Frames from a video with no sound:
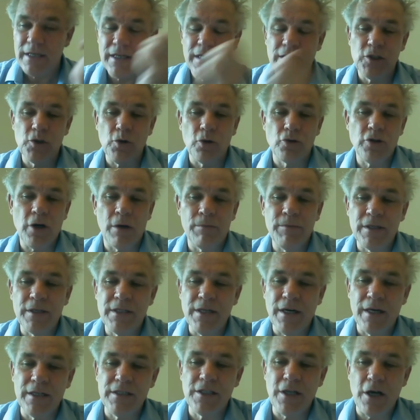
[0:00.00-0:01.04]
it's
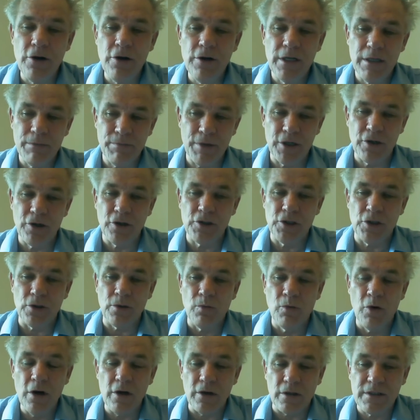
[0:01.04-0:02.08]
automatized only because it
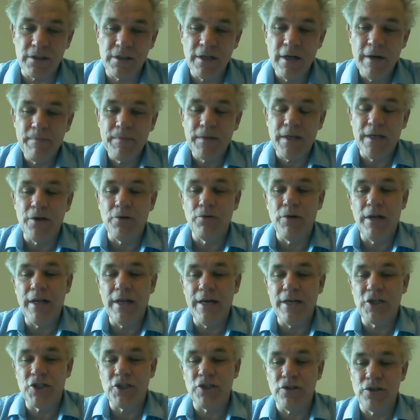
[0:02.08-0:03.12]
works in
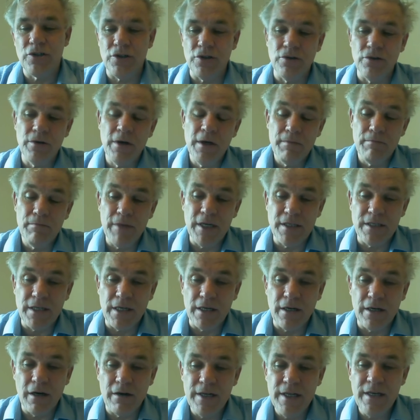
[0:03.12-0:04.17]
relation to
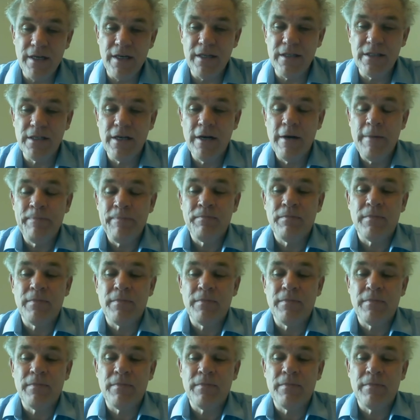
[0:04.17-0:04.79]
meeting our needs,